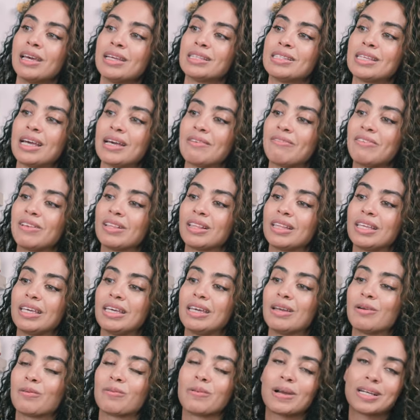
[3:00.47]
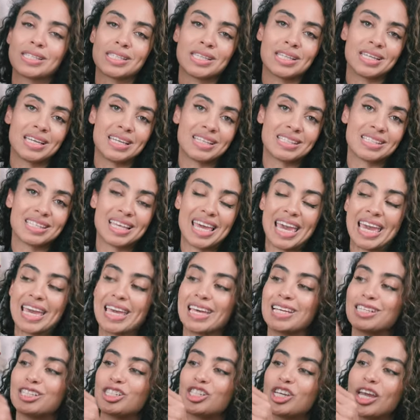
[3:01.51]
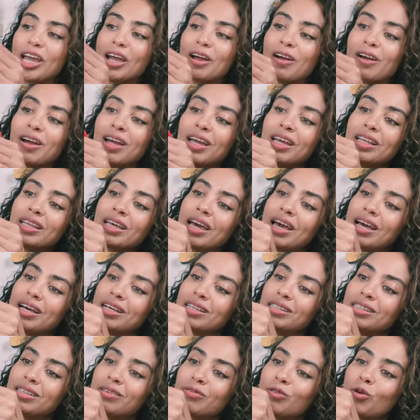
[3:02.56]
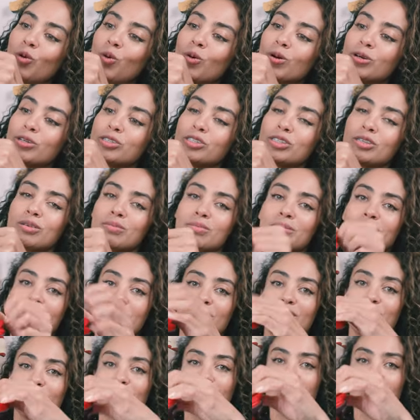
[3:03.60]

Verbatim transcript: definitely resonates a cherry, and it has of course some cute